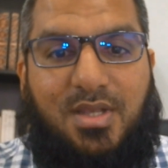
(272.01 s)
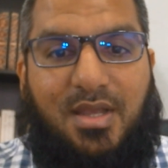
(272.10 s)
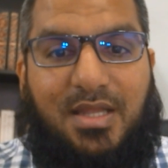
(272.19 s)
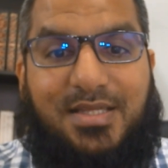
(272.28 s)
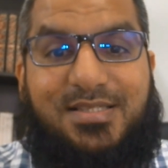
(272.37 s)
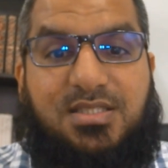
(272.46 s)

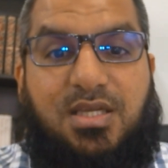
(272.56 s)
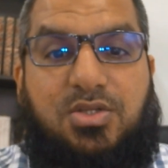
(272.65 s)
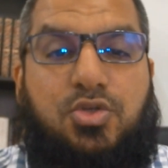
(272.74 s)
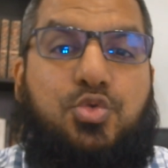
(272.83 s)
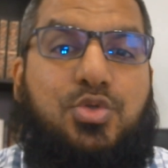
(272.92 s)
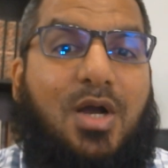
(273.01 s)
And he said
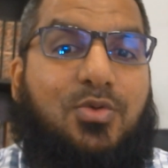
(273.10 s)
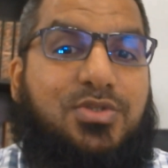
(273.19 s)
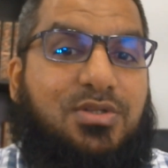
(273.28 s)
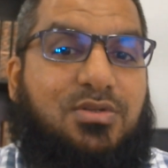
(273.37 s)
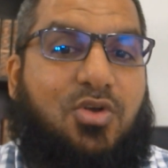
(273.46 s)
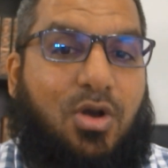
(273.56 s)

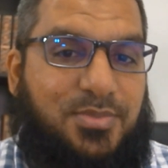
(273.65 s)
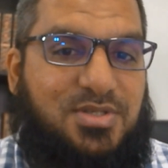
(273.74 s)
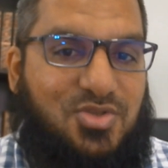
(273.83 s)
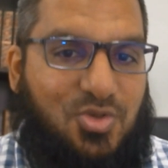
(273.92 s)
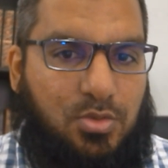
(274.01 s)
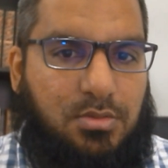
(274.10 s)
2,000 copies
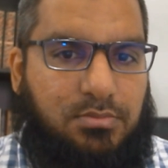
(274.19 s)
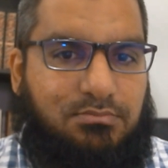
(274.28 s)
sold.